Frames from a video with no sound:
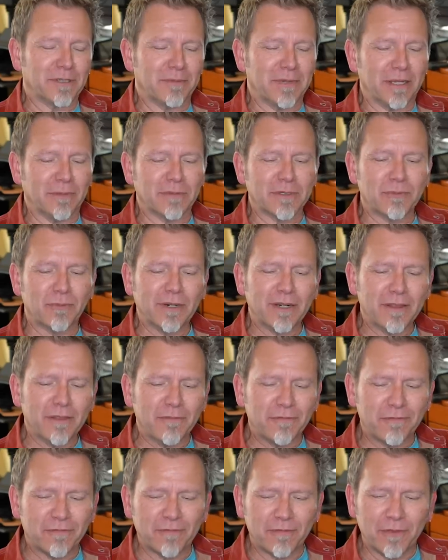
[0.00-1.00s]
to me. It was one of
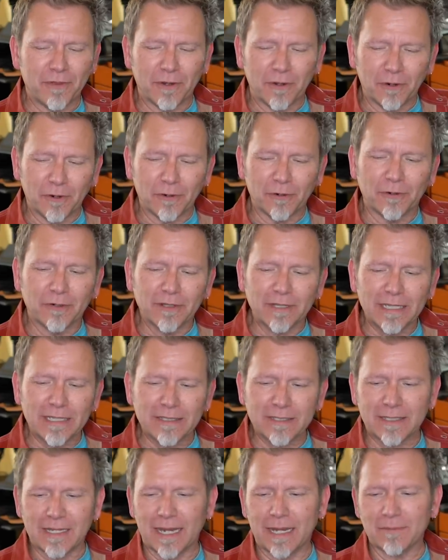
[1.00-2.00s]
the, the
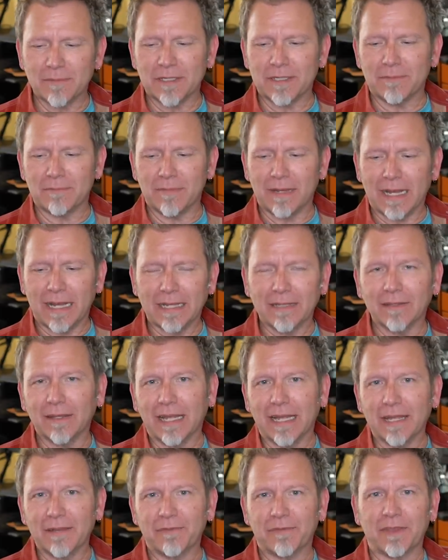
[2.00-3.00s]
earliest times in my
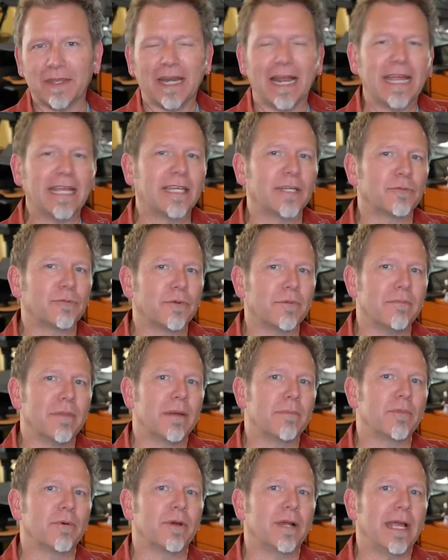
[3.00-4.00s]
life that I can
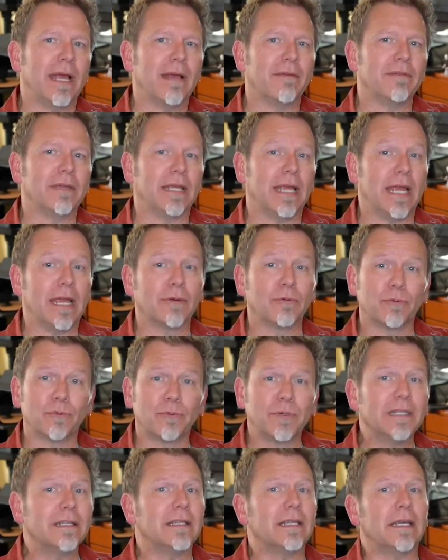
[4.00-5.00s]
remember having a
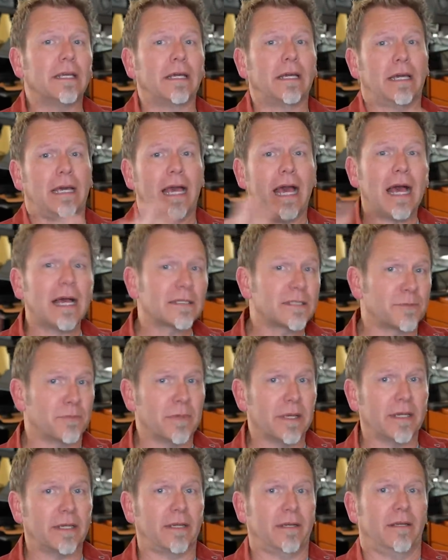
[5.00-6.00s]
really
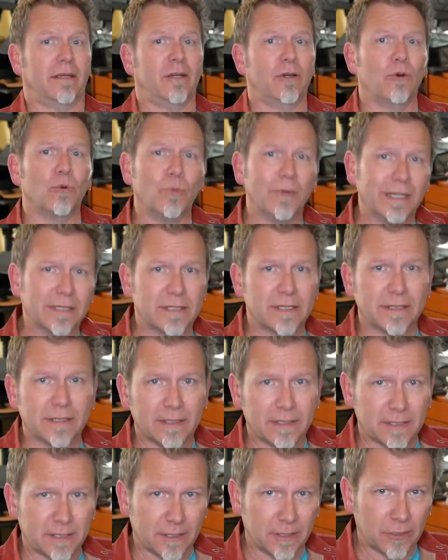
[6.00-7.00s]
cosmic
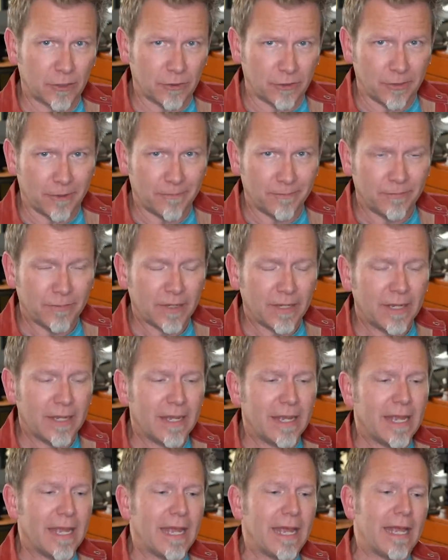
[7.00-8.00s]
coincidence occur.
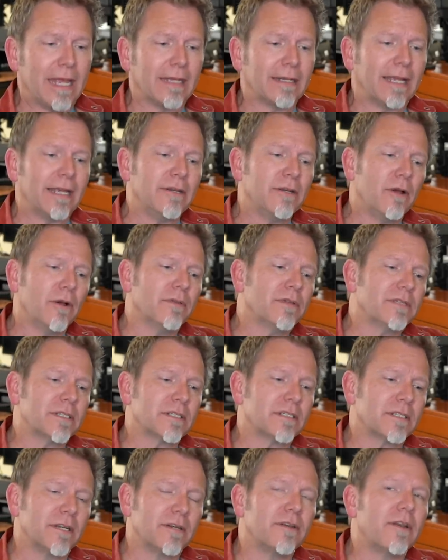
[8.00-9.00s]
And I know this
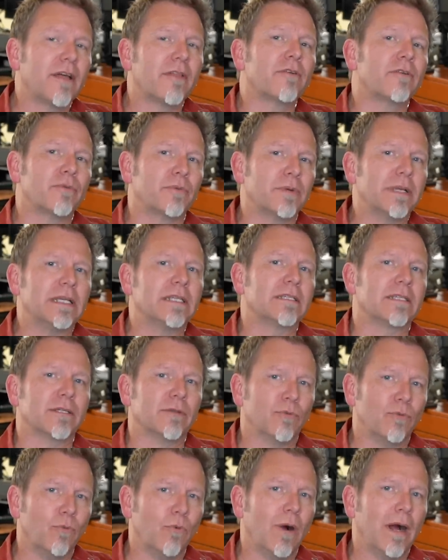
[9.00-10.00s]
is another
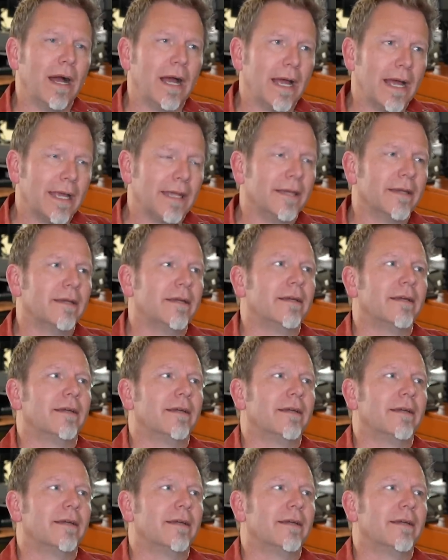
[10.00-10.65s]
reason why